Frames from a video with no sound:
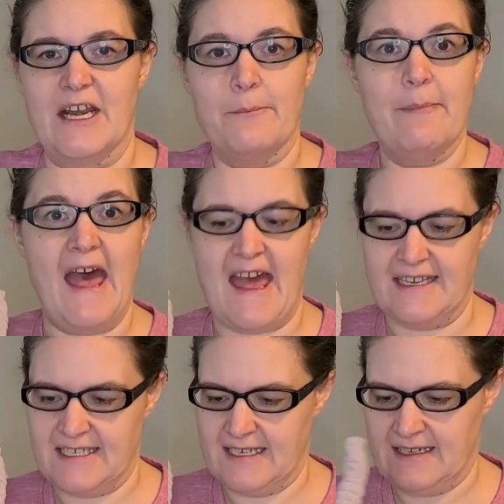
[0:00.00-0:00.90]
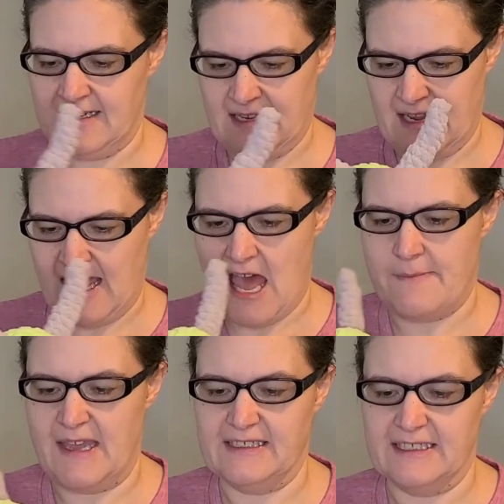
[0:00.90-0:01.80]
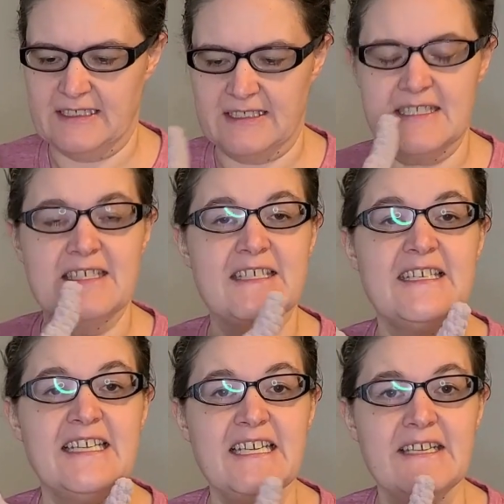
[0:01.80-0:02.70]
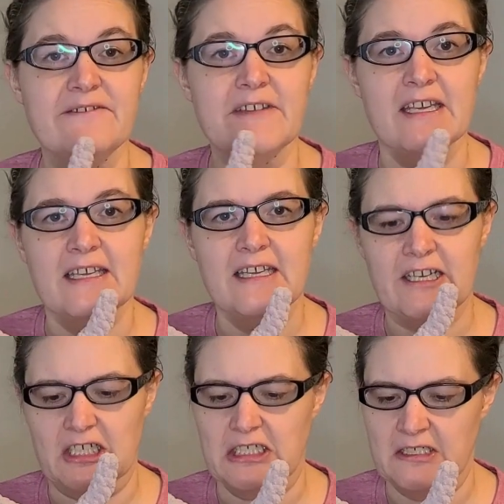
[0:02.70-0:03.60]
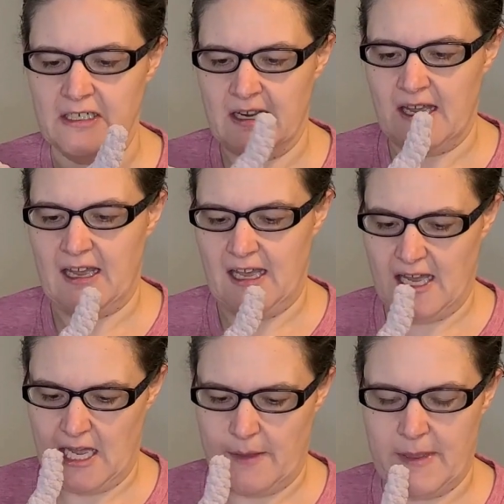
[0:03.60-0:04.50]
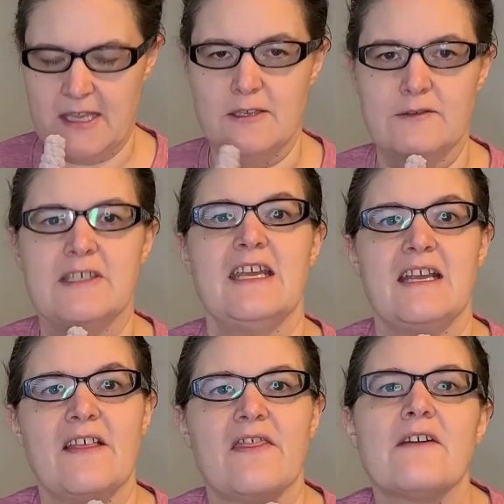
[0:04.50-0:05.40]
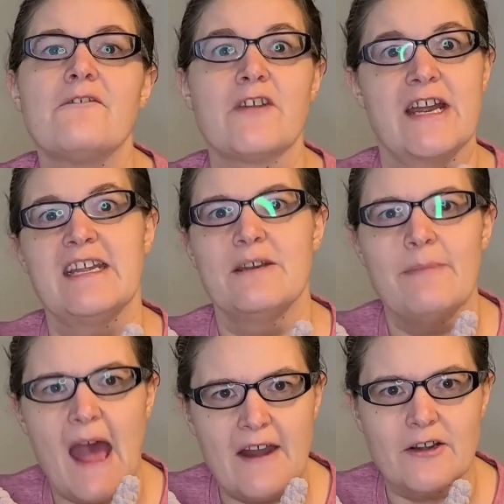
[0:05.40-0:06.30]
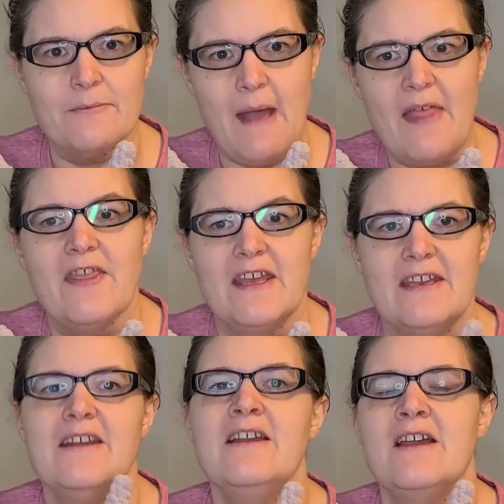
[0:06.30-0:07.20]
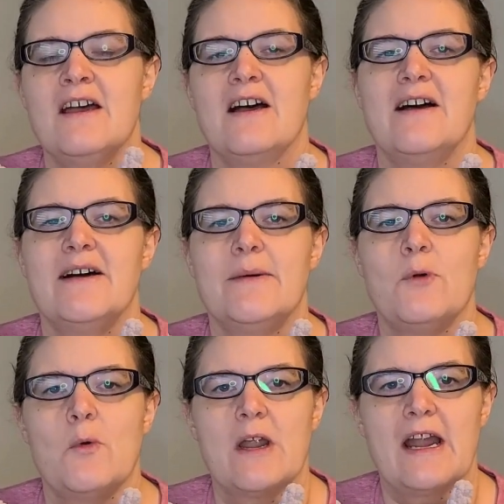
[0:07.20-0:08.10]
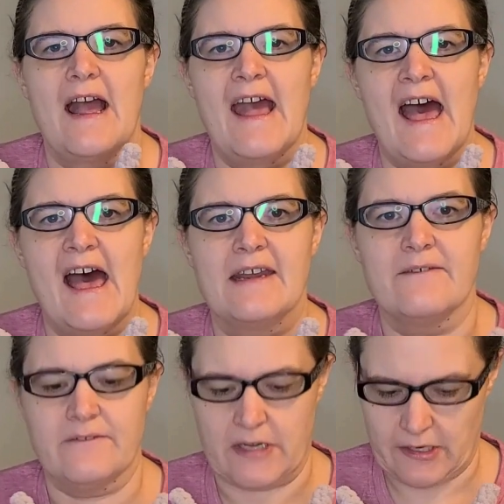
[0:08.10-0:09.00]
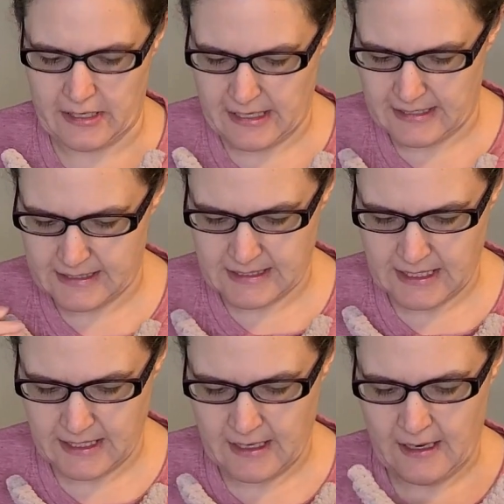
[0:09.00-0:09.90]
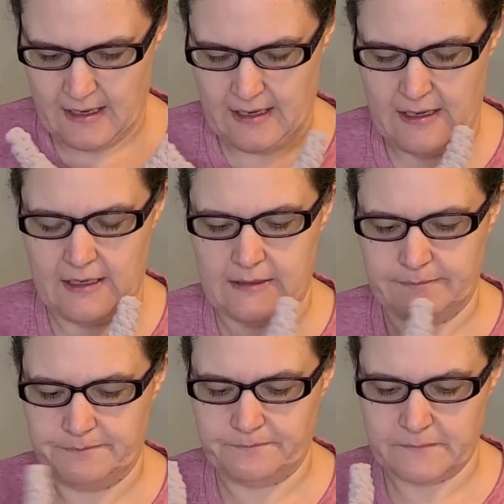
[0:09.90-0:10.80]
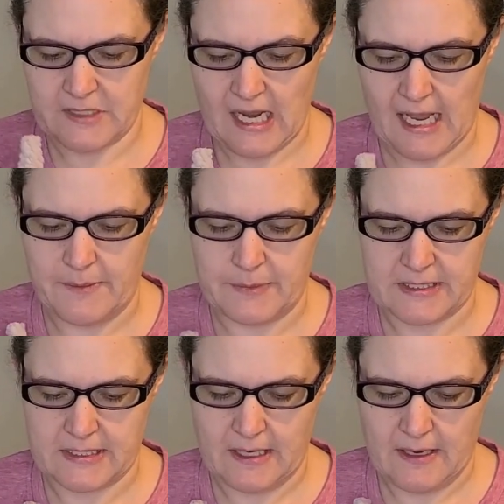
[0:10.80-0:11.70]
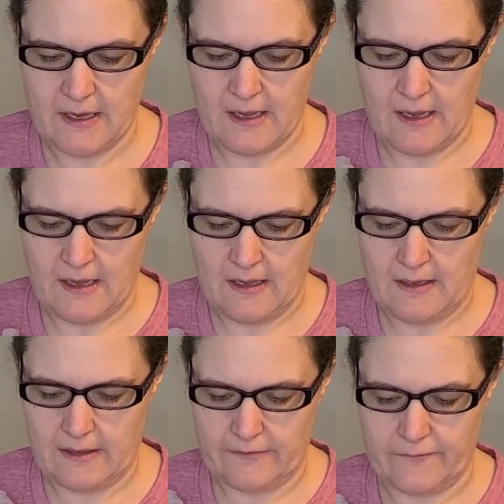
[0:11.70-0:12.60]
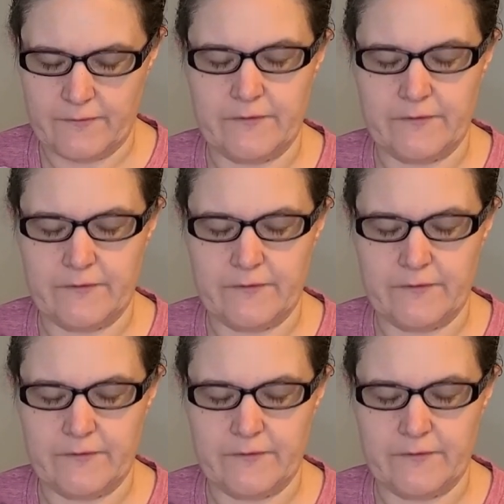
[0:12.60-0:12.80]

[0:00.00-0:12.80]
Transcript: a pet. I made little Steve here using the Frankenpattern method, where I had various types of